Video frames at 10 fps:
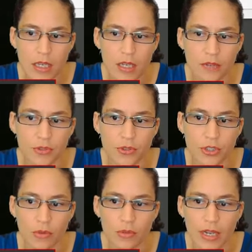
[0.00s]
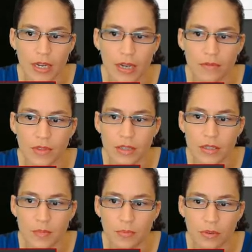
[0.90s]
If you don't have
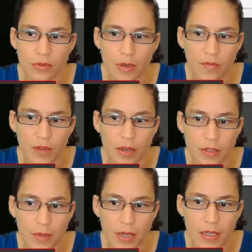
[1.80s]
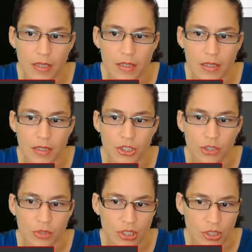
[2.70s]
this program files x86, you
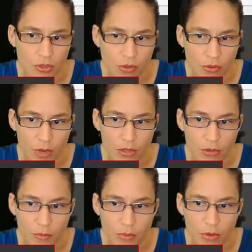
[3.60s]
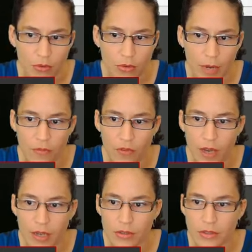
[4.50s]
would just do the regular program
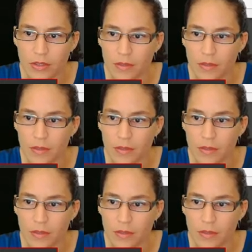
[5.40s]
files.